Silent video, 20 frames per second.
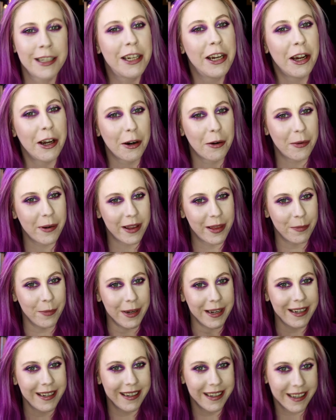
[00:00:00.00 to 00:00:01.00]
stuck with
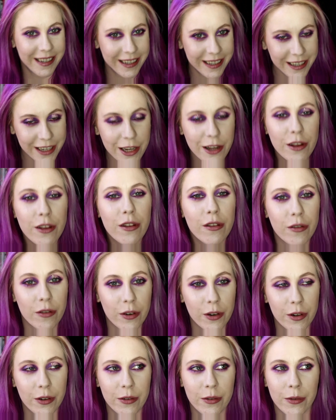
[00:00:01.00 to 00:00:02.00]
me
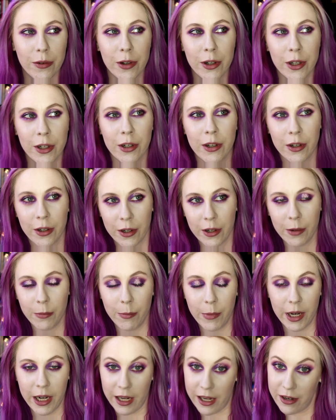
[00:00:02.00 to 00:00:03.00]
through
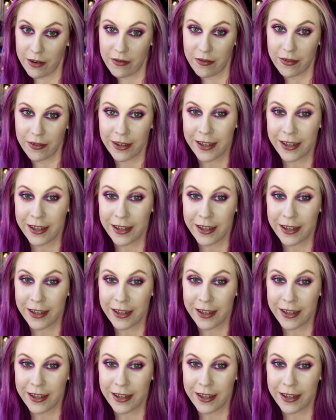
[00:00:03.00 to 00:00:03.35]
my life